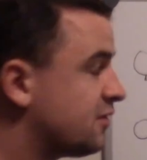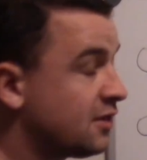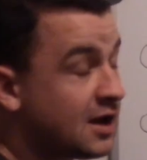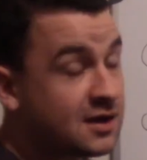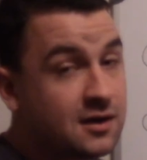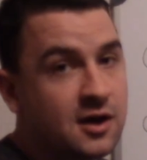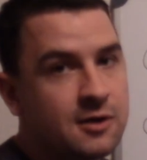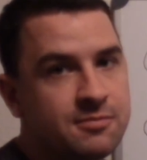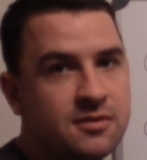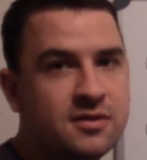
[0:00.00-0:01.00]
are locking
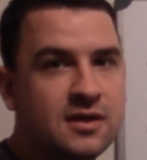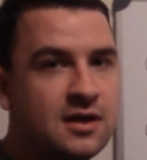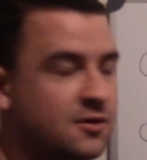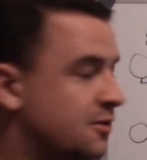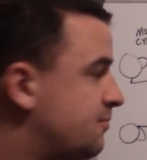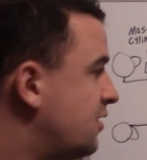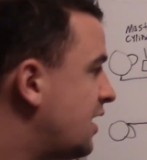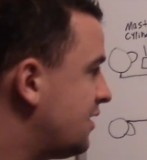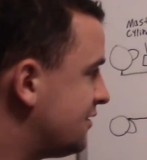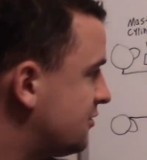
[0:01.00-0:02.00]
up, it'll
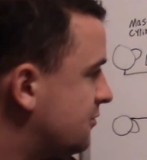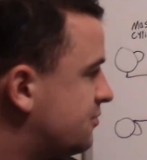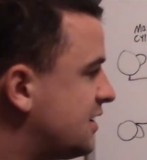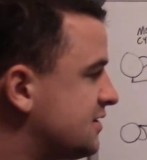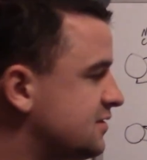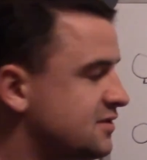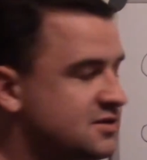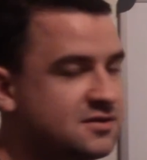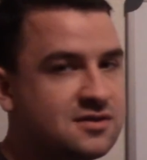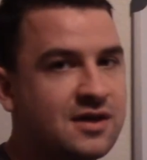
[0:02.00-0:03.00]
apply this whole process
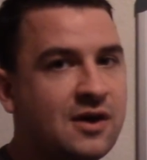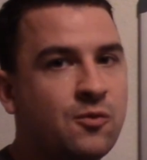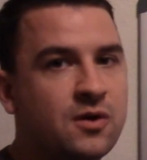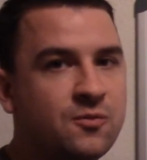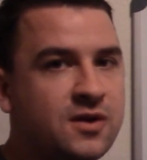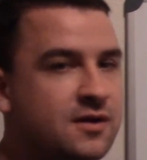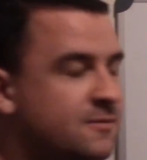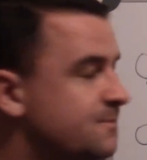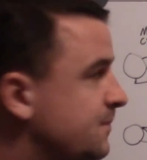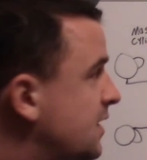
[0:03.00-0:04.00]
just to that one wheel.
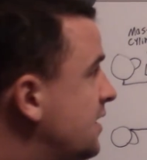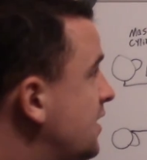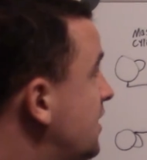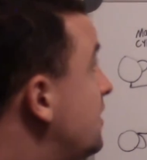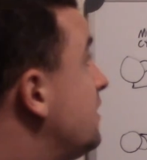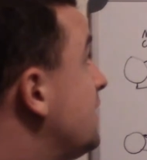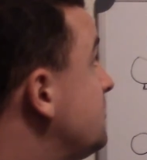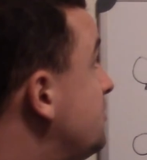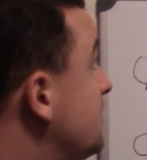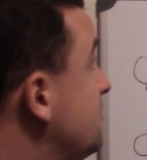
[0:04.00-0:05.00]
And
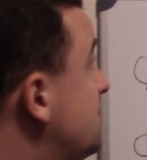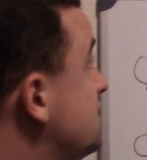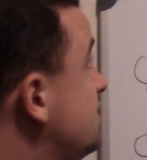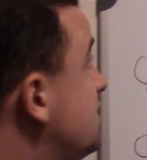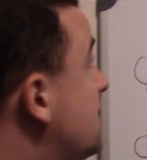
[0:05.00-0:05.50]
that's pretty much it